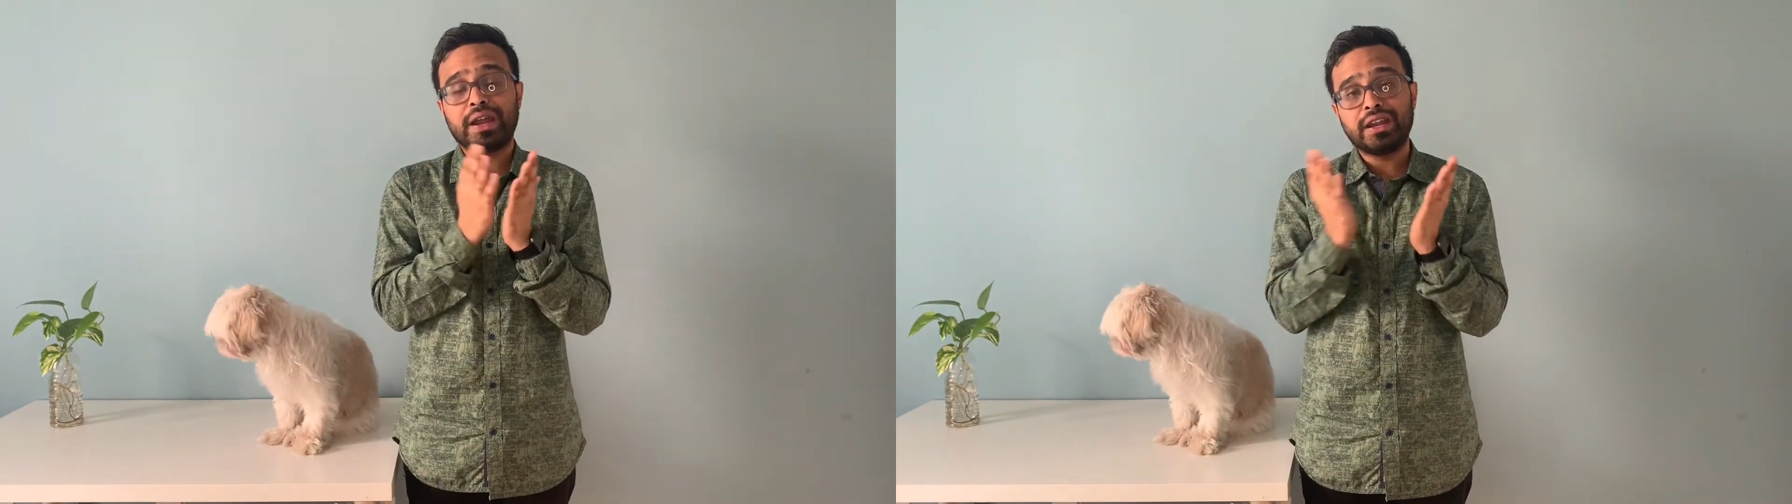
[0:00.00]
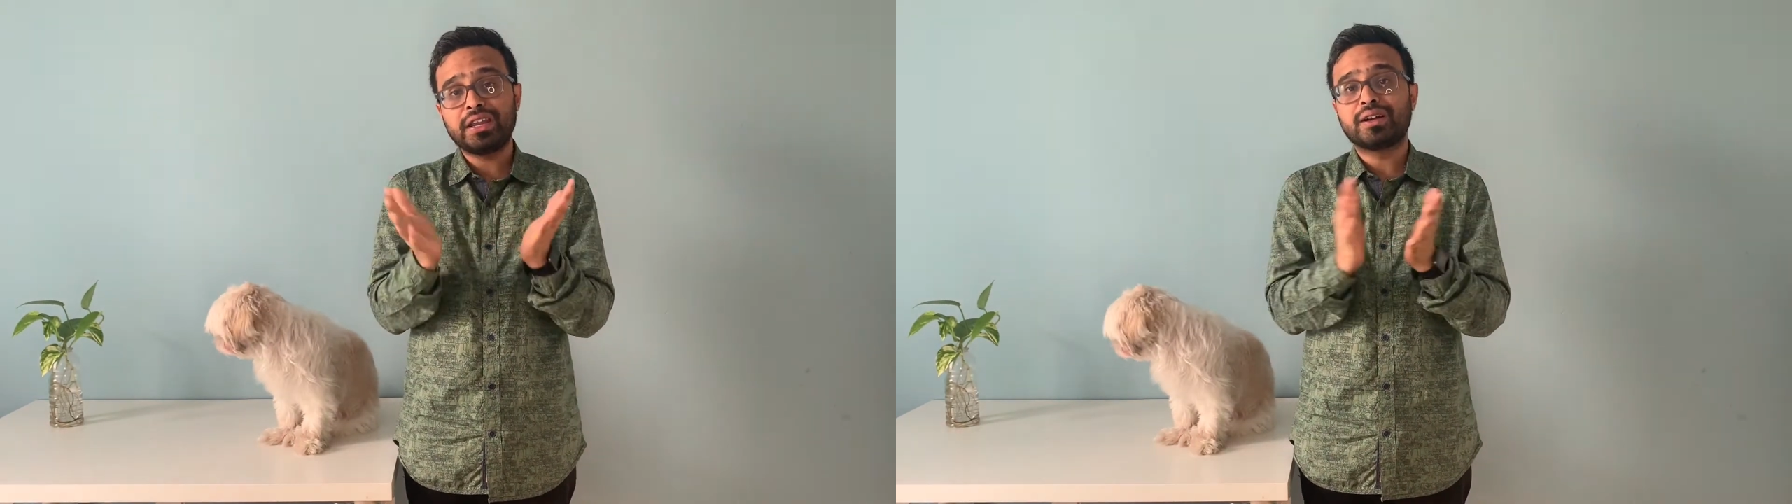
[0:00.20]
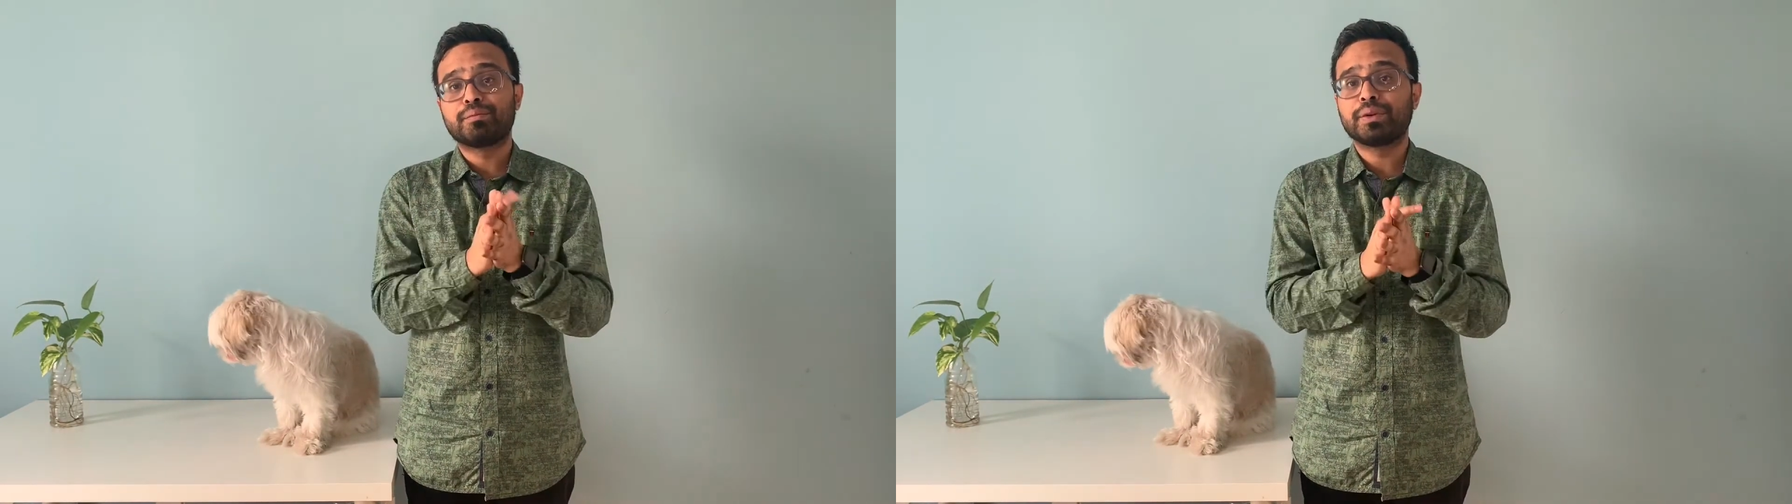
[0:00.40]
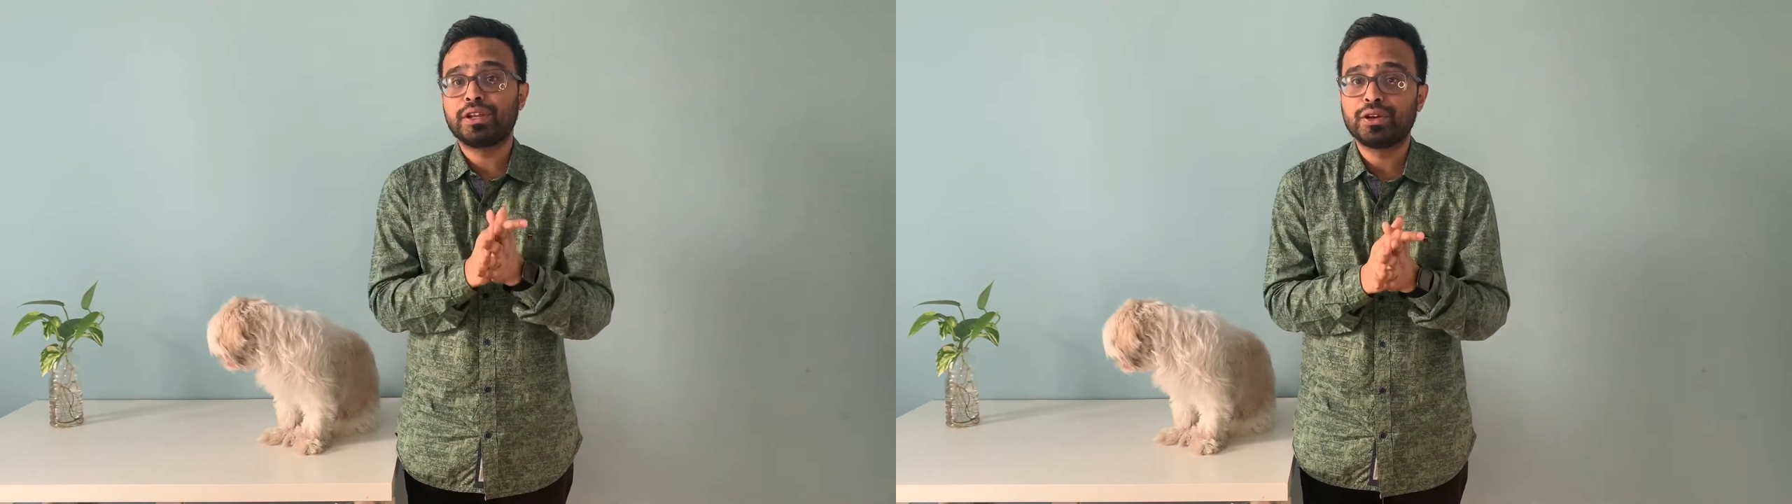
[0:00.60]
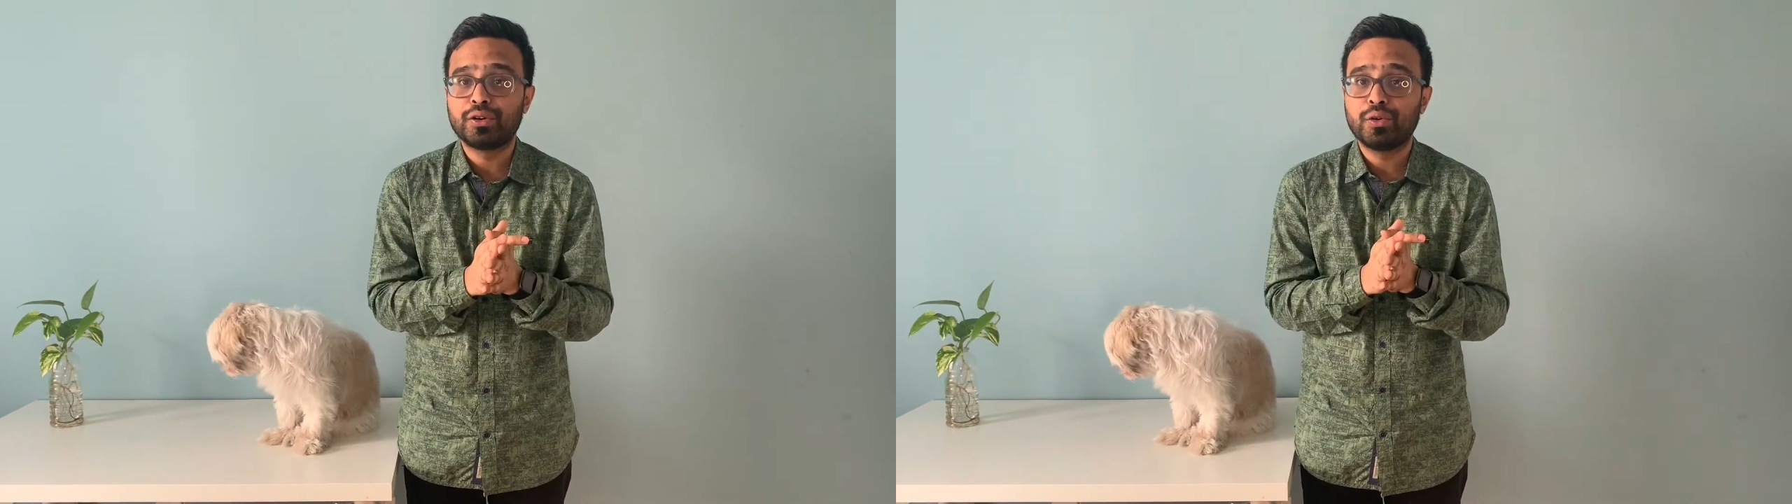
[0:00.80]
any company
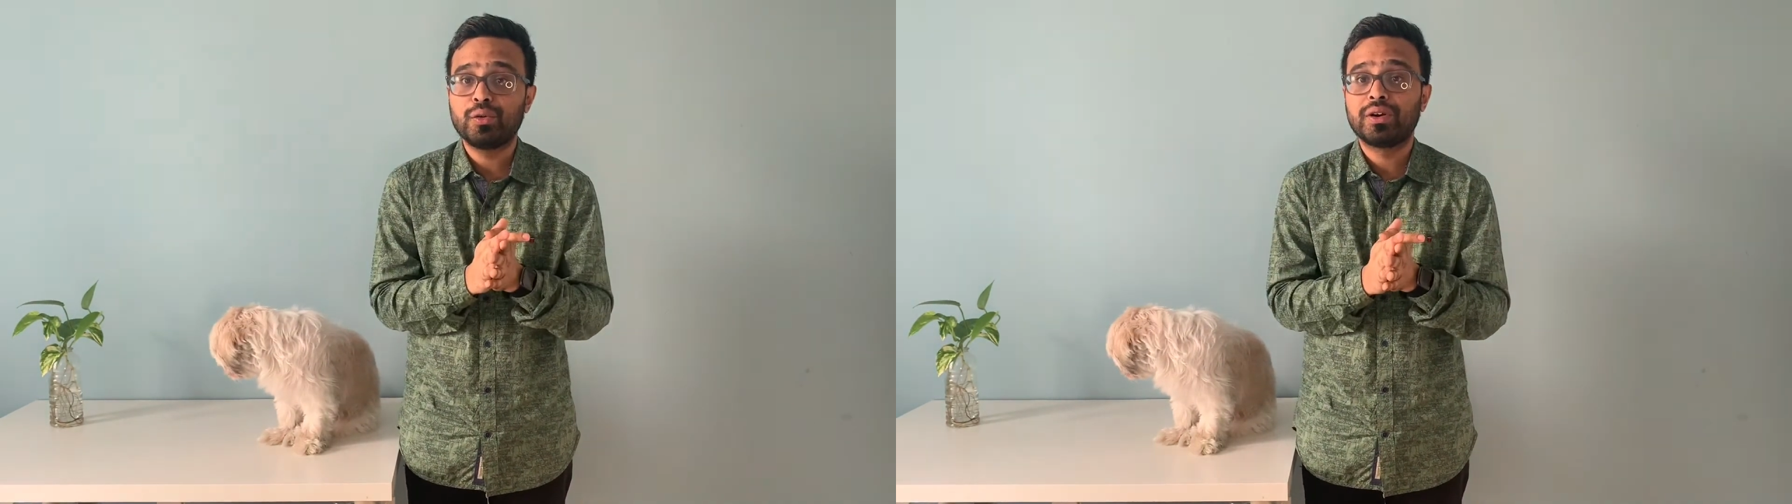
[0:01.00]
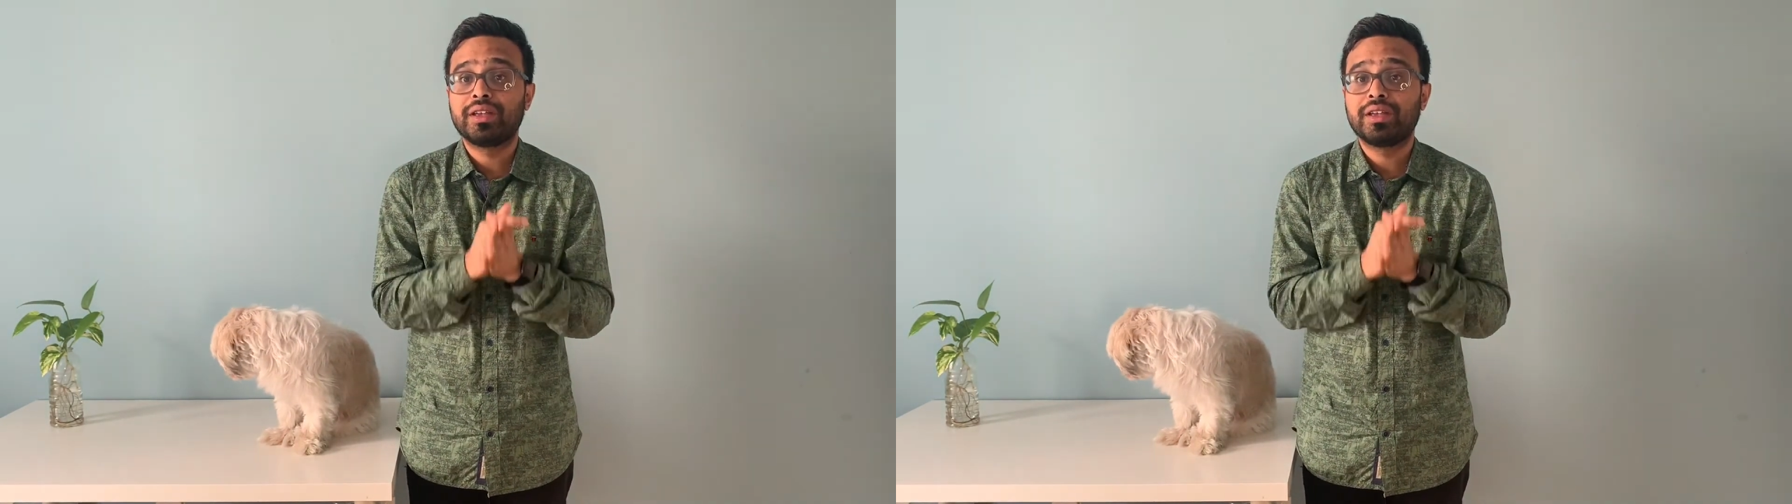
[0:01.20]
you go,